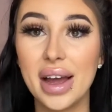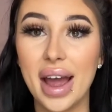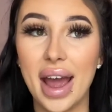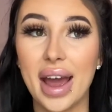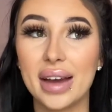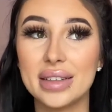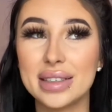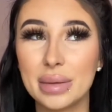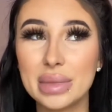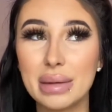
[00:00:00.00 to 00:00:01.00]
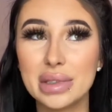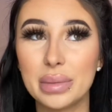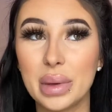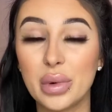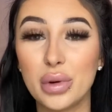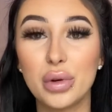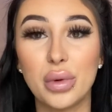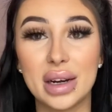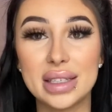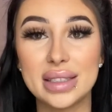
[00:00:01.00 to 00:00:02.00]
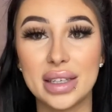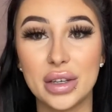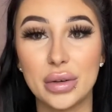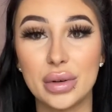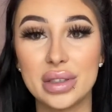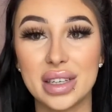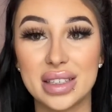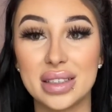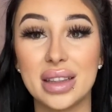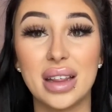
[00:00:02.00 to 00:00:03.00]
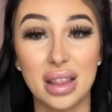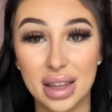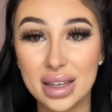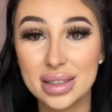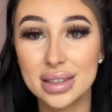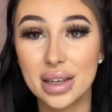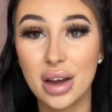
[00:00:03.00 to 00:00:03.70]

and sometimes the people who want to see you succeed the least